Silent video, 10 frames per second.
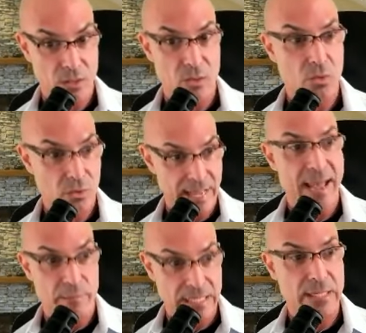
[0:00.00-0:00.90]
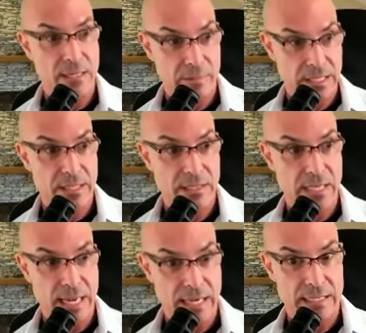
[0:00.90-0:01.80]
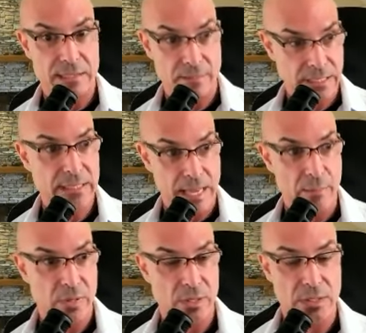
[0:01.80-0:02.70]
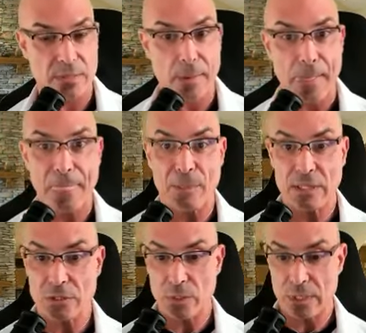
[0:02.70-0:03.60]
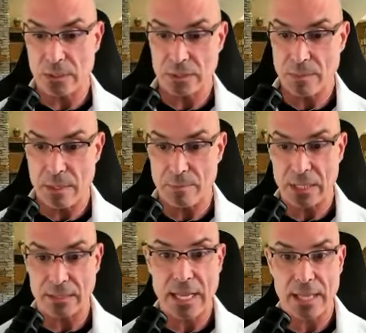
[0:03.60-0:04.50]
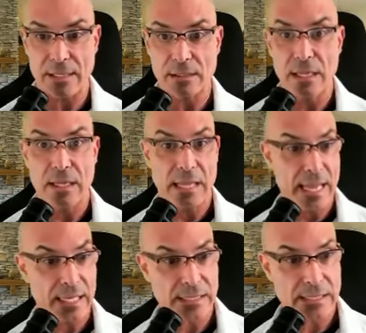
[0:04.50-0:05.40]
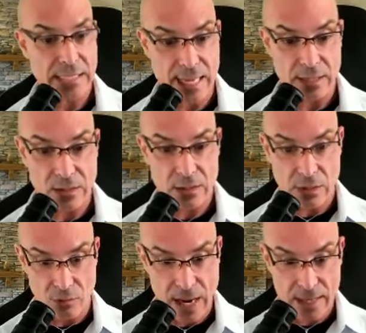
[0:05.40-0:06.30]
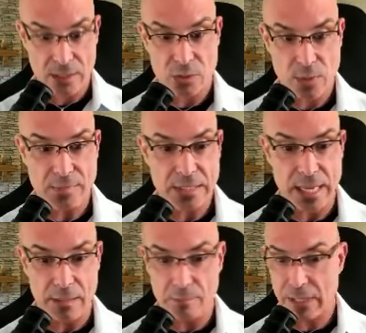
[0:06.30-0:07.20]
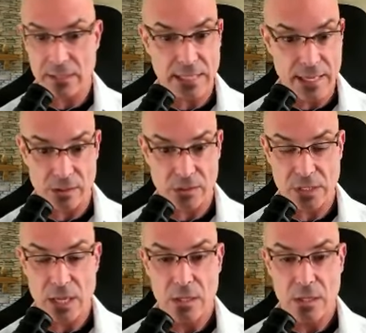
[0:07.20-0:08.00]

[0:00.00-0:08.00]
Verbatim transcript: to know who that medium is and I need to meet that person. And so we looked him up online and it said right on his website, big letters,